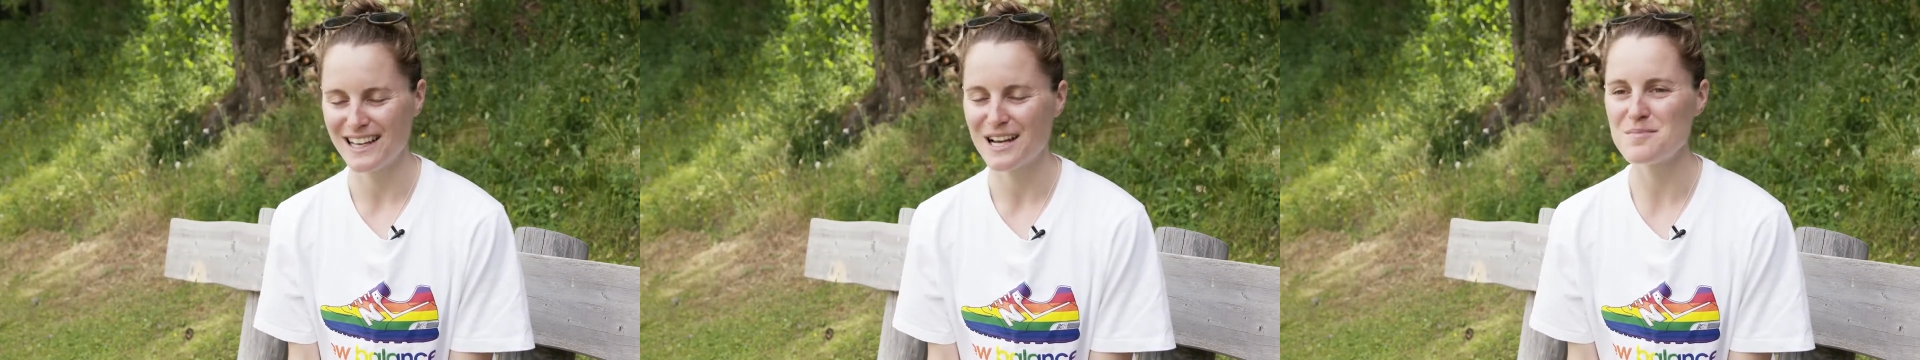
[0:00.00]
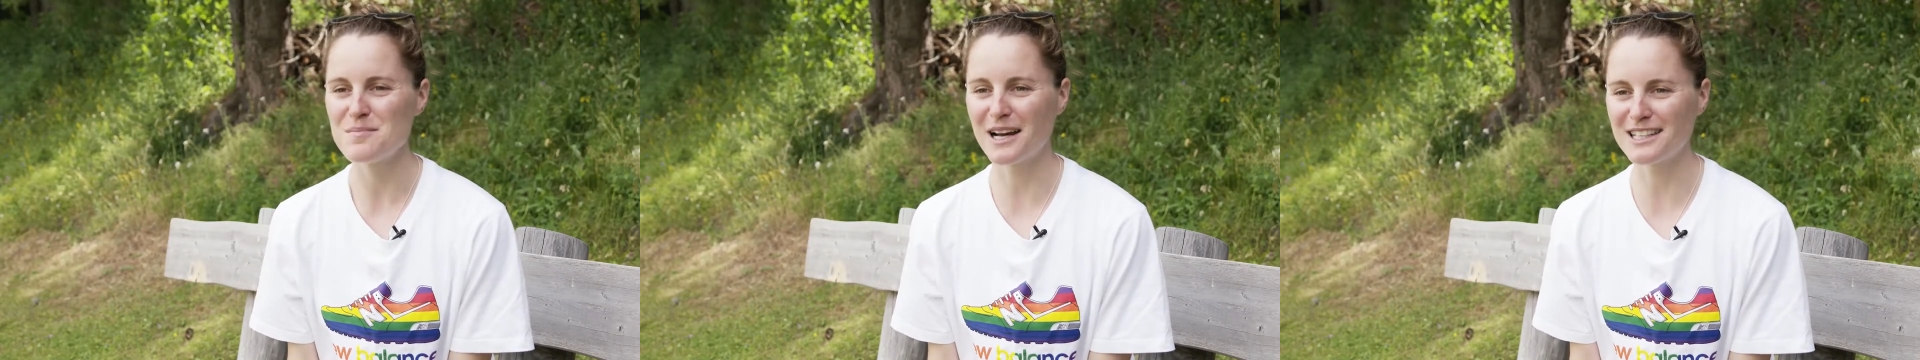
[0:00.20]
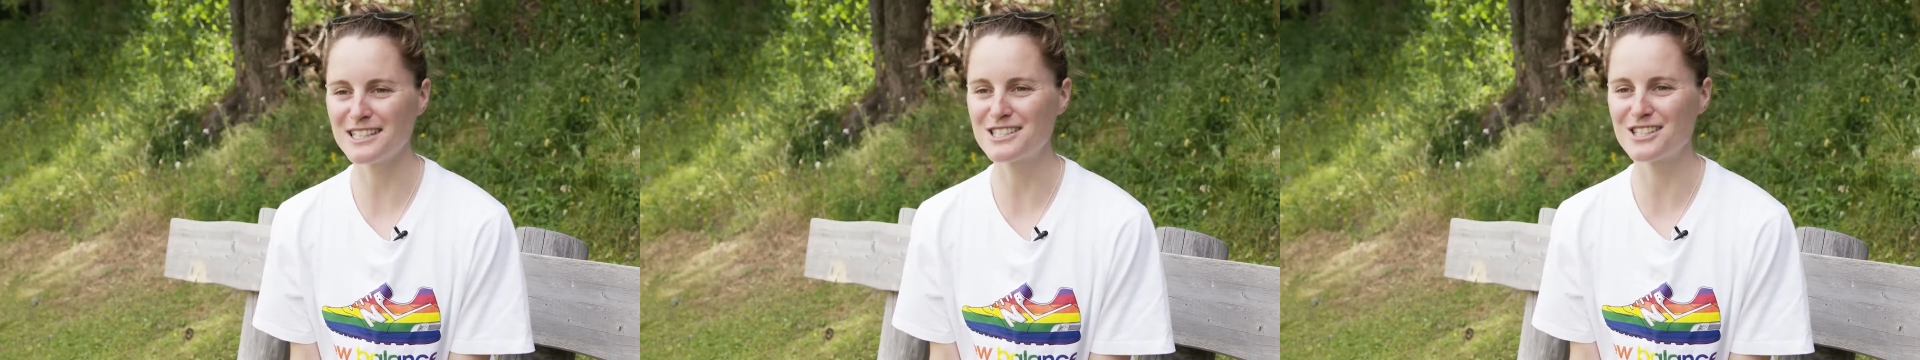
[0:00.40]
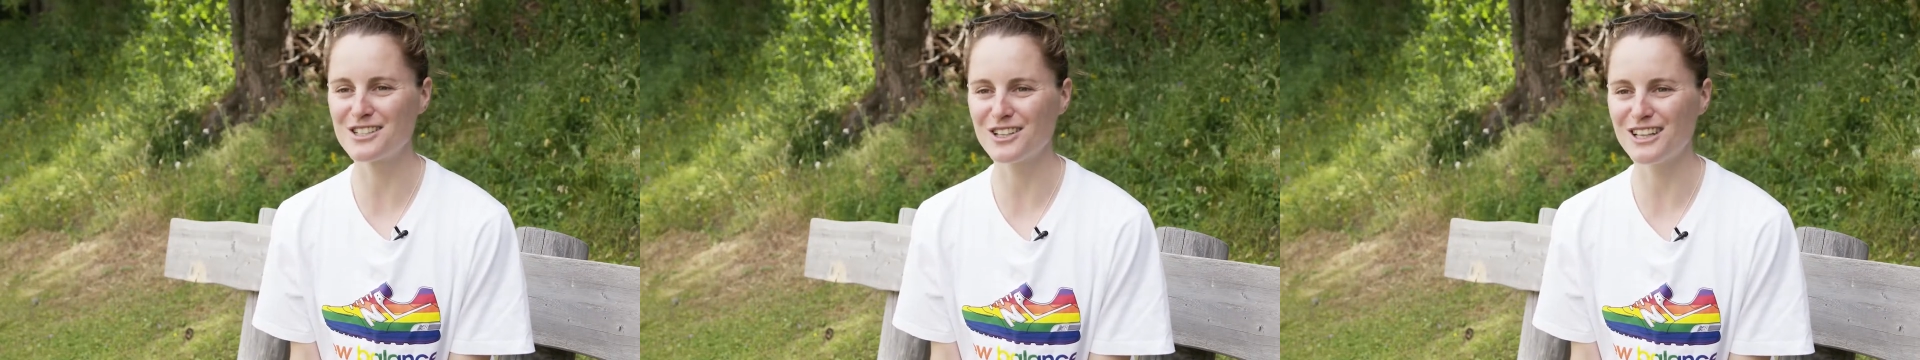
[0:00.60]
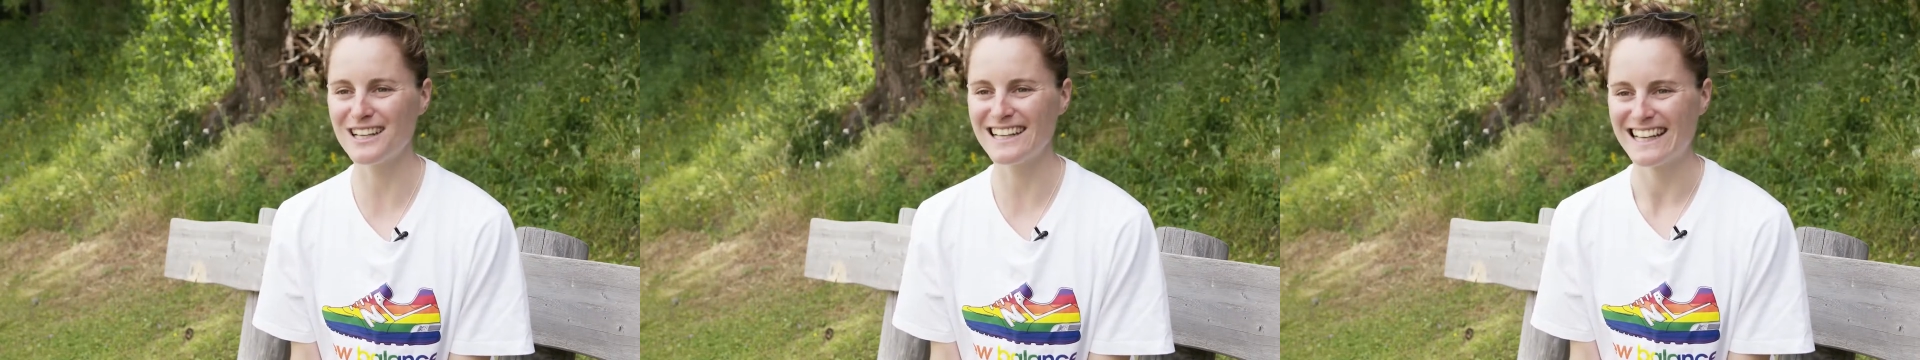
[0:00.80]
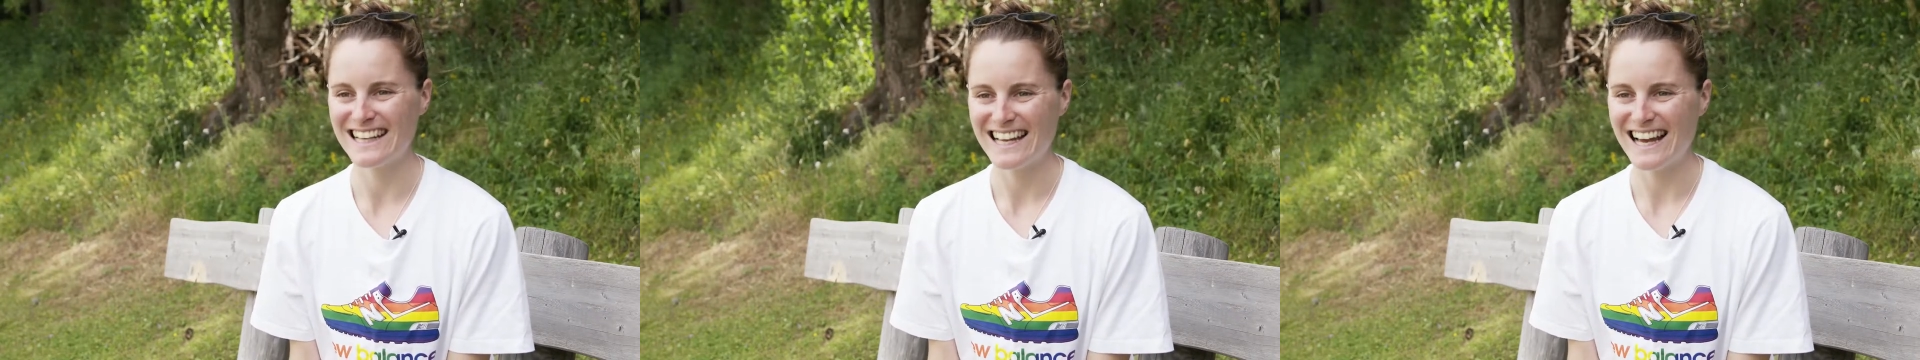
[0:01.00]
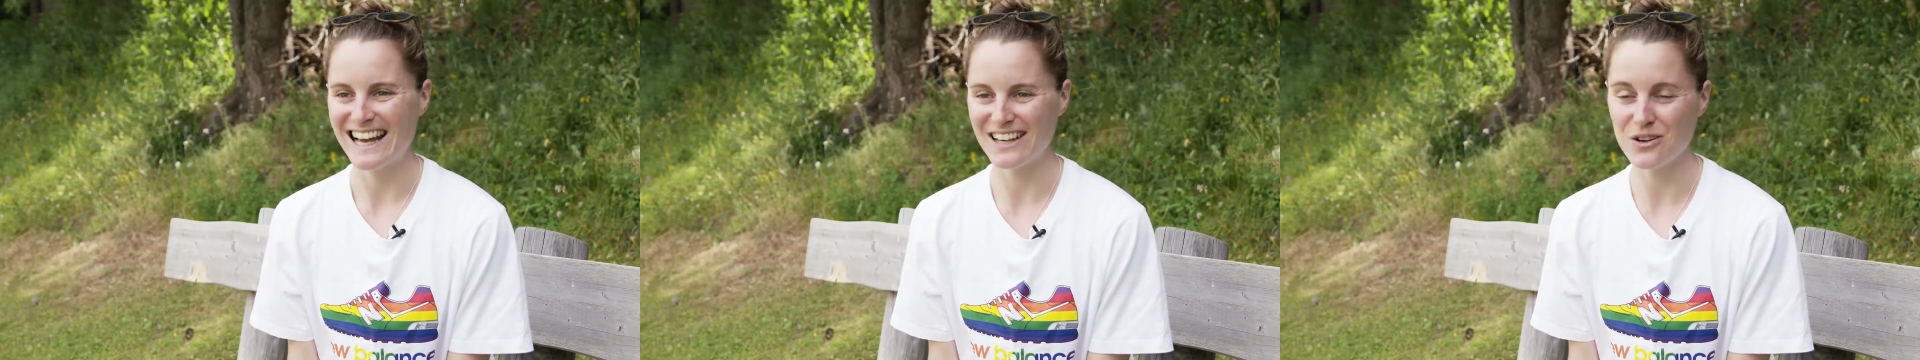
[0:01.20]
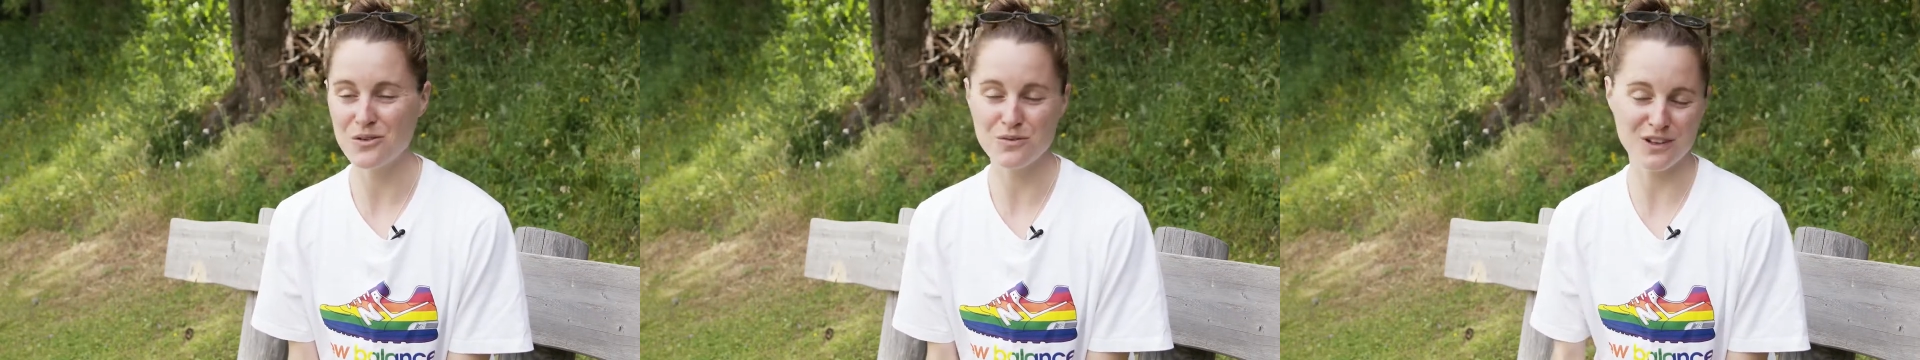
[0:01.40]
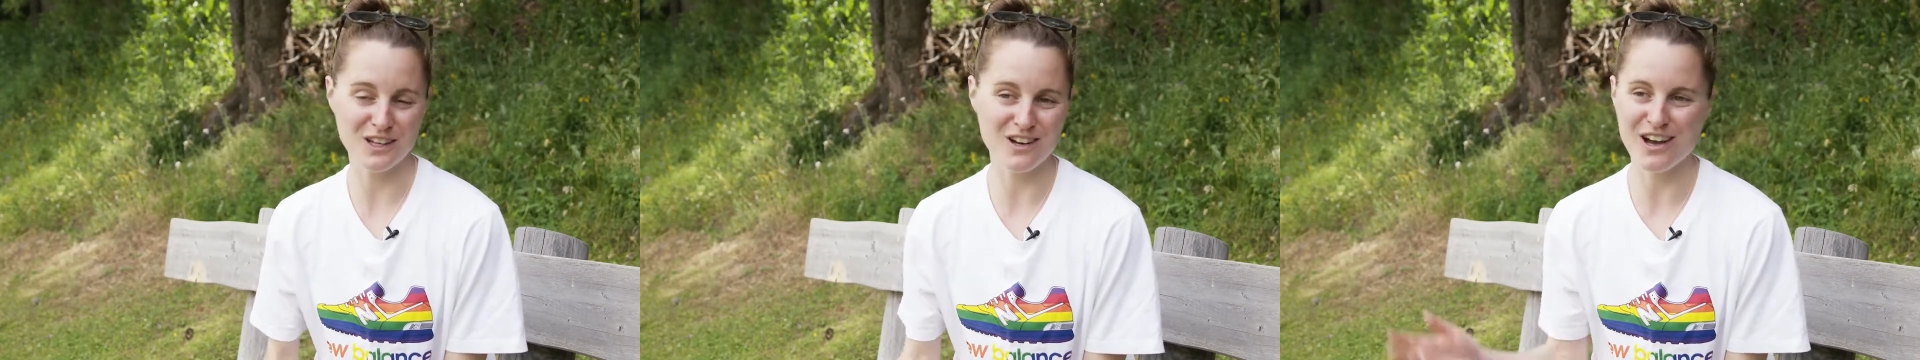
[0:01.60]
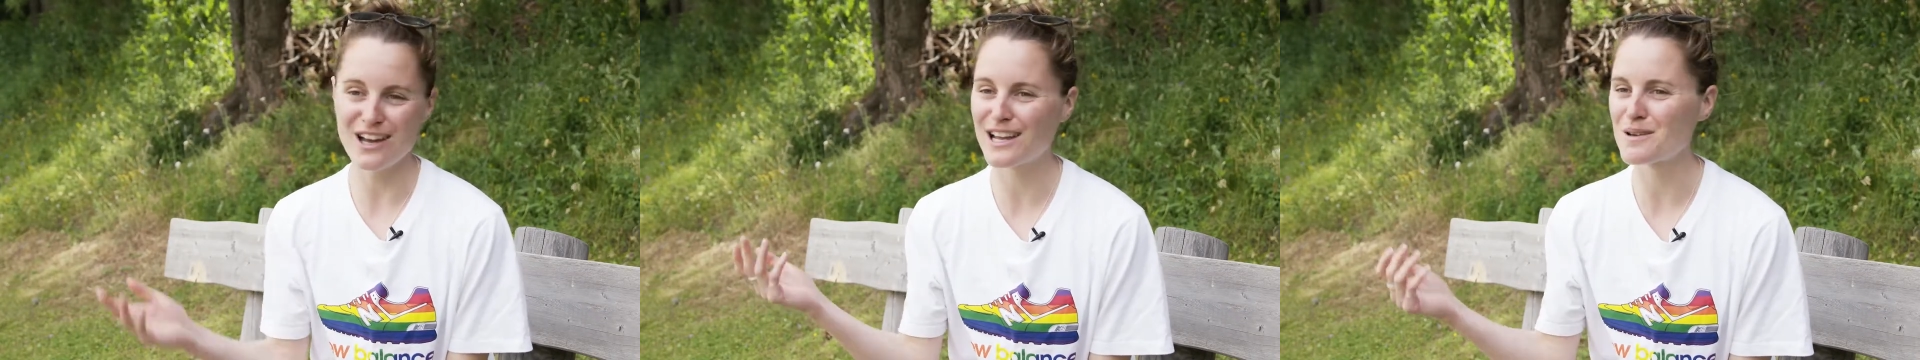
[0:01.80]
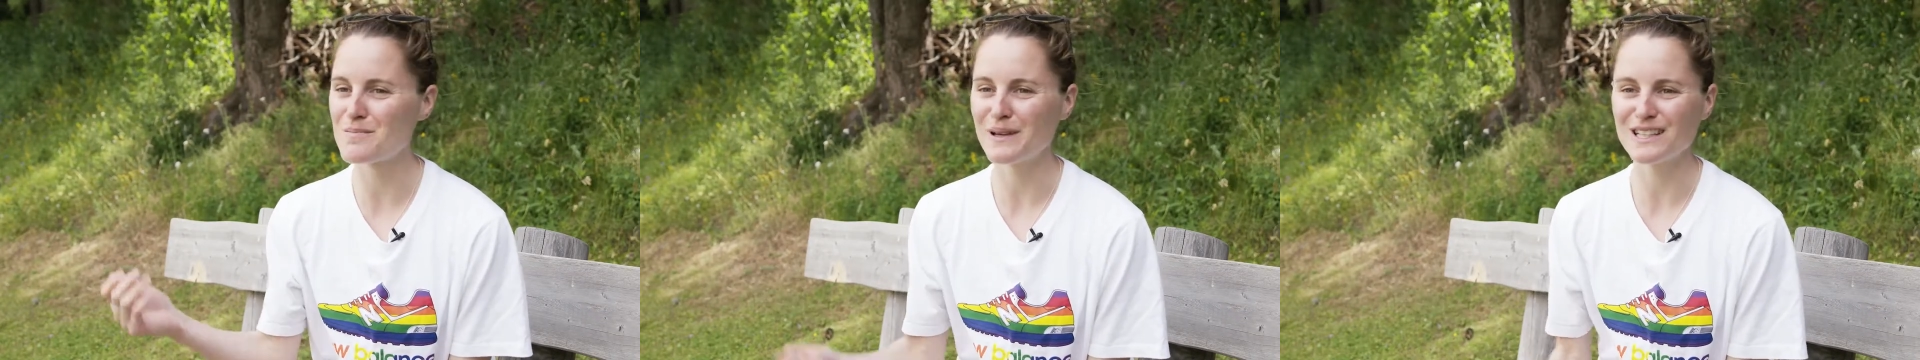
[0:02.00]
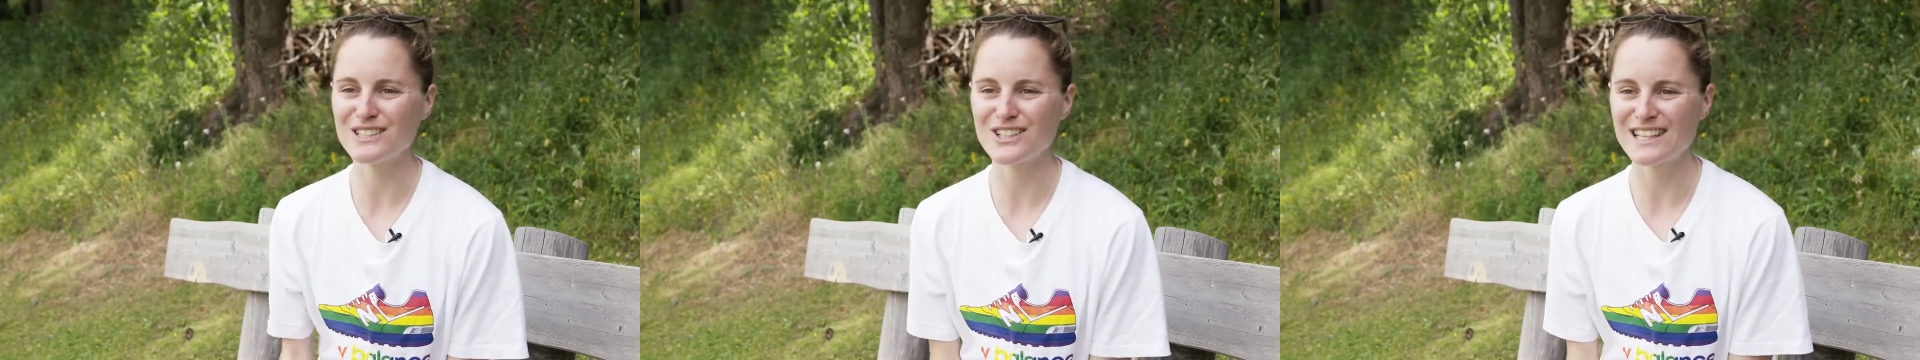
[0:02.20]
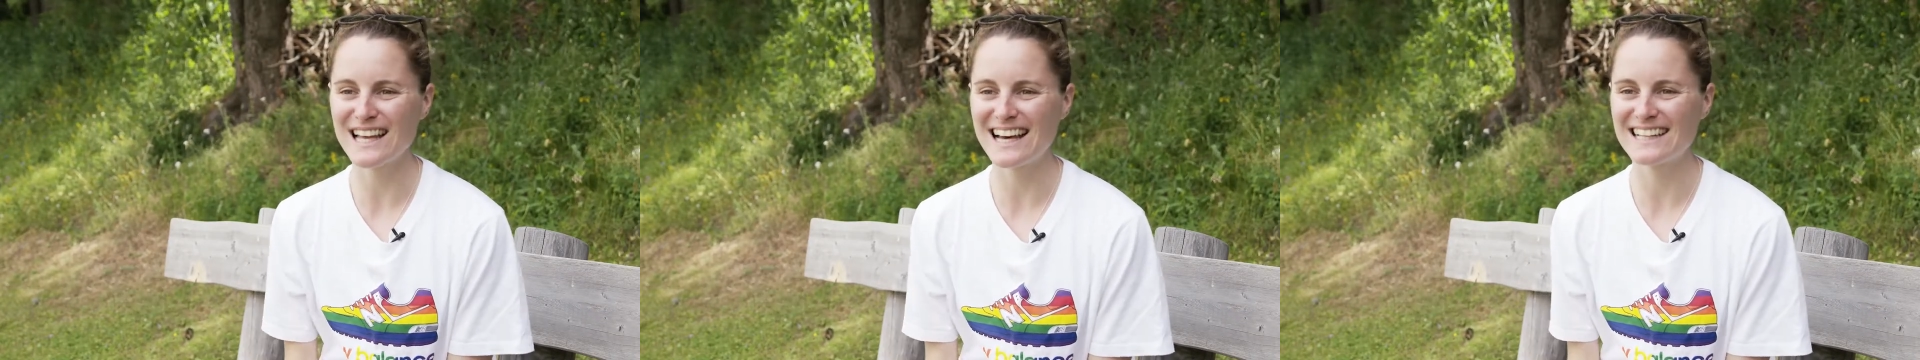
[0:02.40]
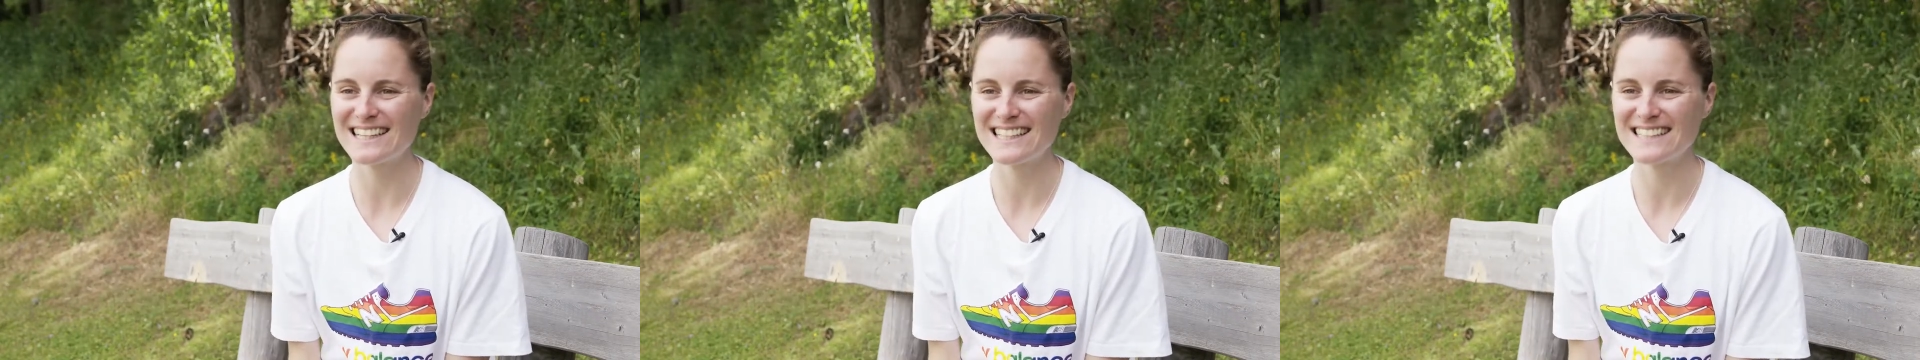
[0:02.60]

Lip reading: I managed to do it, and hopefully now I can build on that.